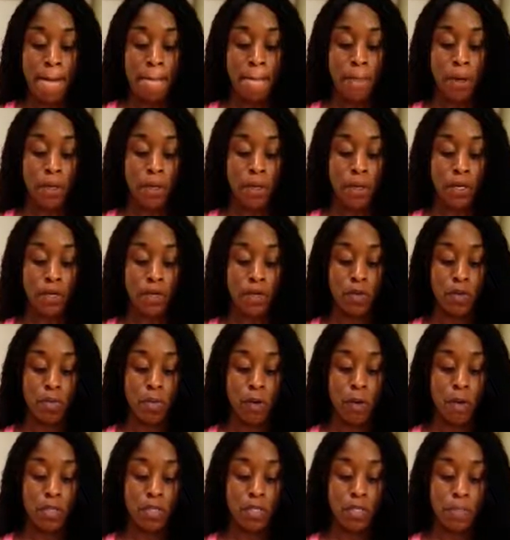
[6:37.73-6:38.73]
But when you
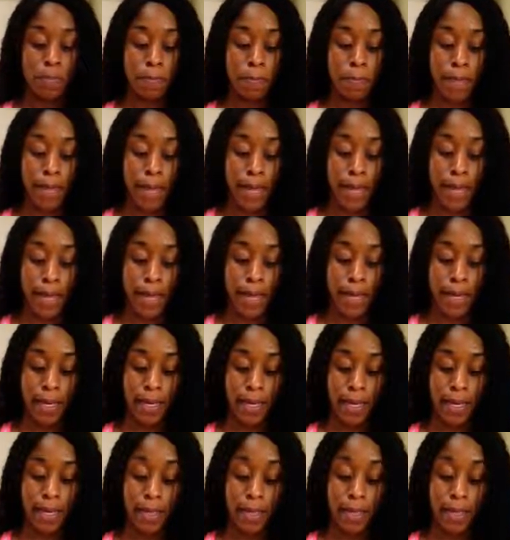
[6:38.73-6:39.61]
multiply